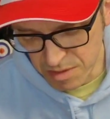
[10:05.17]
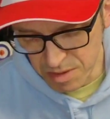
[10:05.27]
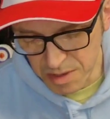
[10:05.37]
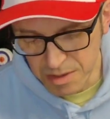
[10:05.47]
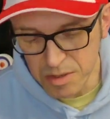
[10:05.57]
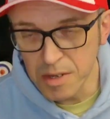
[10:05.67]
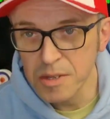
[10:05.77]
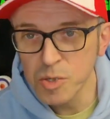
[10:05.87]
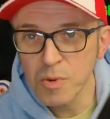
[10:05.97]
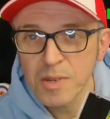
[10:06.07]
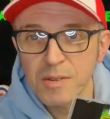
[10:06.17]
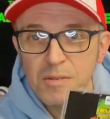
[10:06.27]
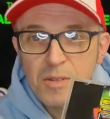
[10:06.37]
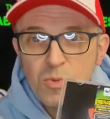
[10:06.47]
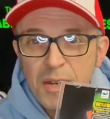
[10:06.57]
think that, yeah, this one
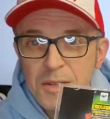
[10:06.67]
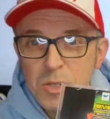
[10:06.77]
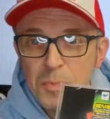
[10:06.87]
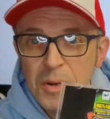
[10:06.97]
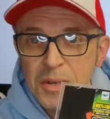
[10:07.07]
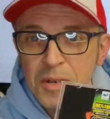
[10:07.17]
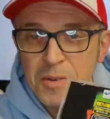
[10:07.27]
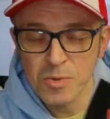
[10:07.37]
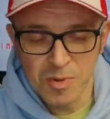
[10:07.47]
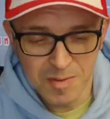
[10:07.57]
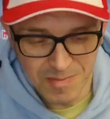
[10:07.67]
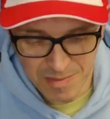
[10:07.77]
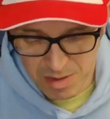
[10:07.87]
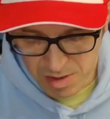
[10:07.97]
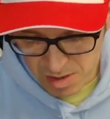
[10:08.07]
had the spine card as well.
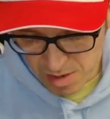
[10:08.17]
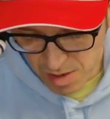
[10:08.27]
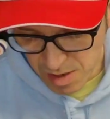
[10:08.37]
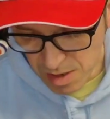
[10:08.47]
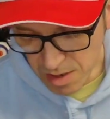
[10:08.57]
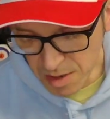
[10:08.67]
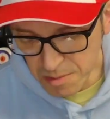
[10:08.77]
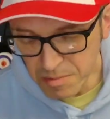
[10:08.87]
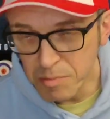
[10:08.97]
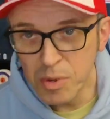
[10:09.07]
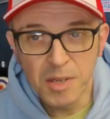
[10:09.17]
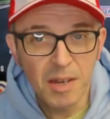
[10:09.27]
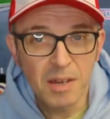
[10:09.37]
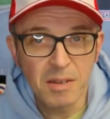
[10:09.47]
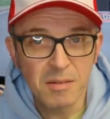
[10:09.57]
But
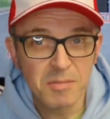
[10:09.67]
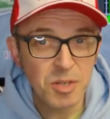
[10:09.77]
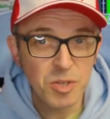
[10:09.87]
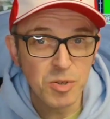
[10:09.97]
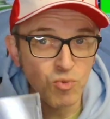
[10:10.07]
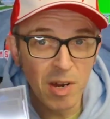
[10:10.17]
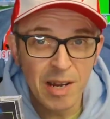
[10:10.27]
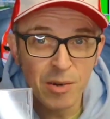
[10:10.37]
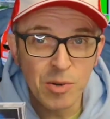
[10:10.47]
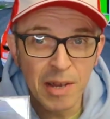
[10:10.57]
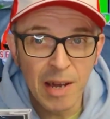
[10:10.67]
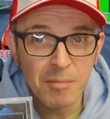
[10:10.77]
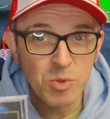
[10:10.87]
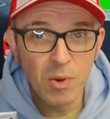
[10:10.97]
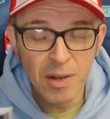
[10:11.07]
yeah, this is a really good game
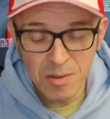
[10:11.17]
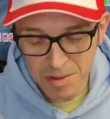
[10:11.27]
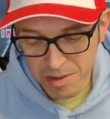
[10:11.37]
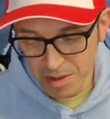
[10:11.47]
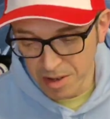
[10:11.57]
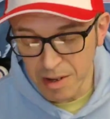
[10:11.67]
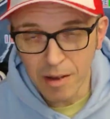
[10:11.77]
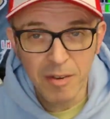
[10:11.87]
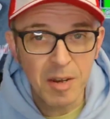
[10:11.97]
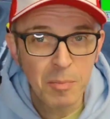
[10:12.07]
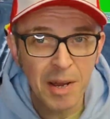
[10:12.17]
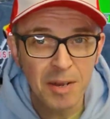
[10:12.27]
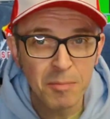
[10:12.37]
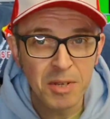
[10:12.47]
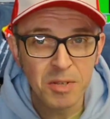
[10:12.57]
as well. I've only played
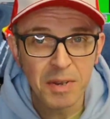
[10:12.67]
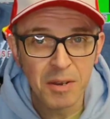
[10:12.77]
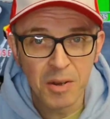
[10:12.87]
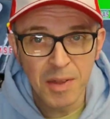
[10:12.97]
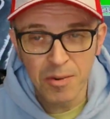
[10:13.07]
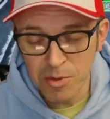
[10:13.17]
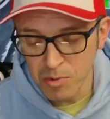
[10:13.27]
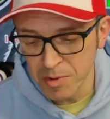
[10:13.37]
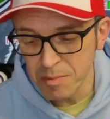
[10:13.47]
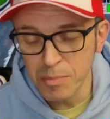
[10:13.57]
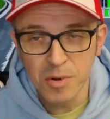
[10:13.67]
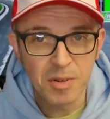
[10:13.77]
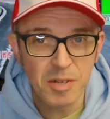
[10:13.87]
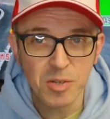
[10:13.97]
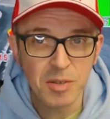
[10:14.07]
a bit of it like that other one, but
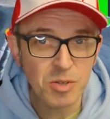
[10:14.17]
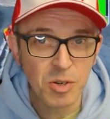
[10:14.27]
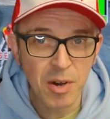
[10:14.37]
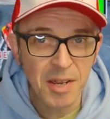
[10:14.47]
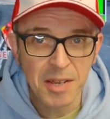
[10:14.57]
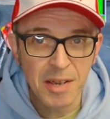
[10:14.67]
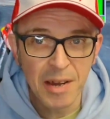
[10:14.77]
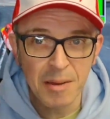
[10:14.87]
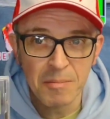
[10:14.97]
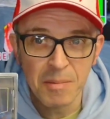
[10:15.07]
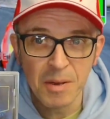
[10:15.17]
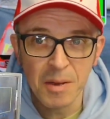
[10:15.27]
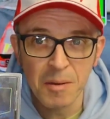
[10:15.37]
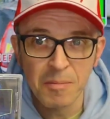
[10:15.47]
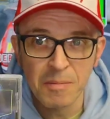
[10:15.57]
it's a cracking game.
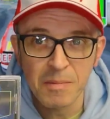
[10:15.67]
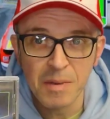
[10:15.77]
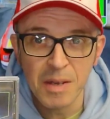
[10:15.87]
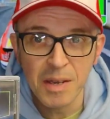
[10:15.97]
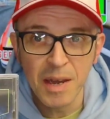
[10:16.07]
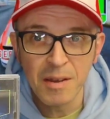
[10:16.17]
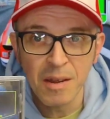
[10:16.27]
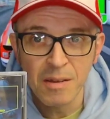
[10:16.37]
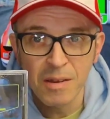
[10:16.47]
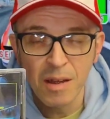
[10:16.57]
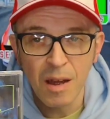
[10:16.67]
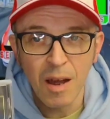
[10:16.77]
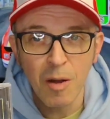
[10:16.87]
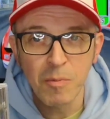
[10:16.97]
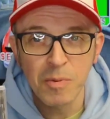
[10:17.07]
Again,
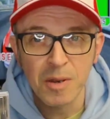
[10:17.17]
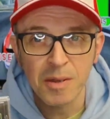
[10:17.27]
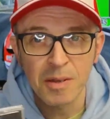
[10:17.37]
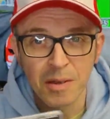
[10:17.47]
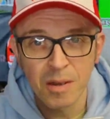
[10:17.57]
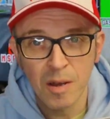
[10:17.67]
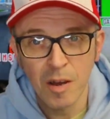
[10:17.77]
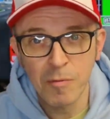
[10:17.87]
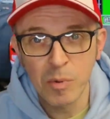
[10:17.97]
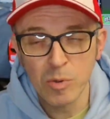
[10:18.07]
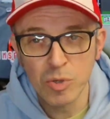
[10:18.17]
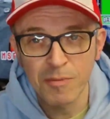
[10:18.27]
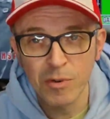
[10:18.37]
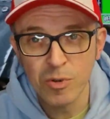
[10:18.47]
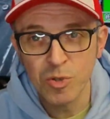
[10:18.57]
hopefully I've put some
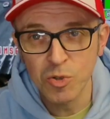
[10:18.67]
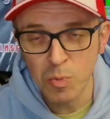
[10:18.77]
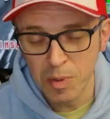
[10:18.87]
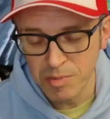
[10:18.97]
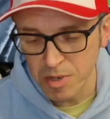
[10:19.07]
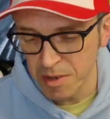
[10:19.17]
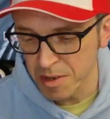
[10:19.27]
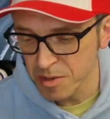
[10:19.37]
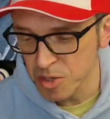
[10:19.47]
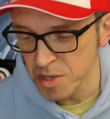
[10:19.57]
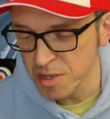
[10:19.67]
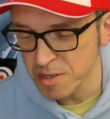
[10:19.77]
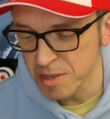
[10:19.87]
footage up so you can see